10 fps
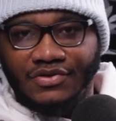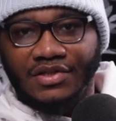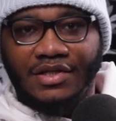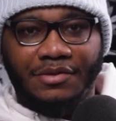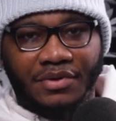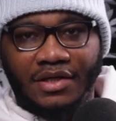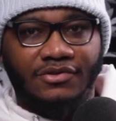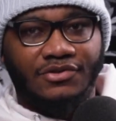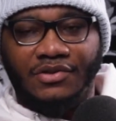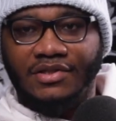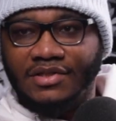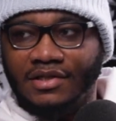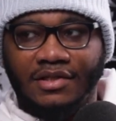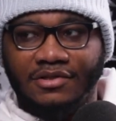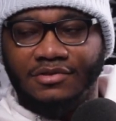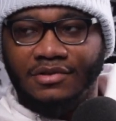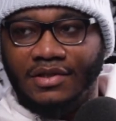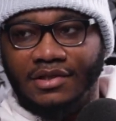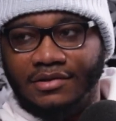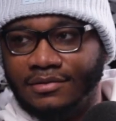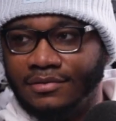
didn't get paid, so they're taking their song down.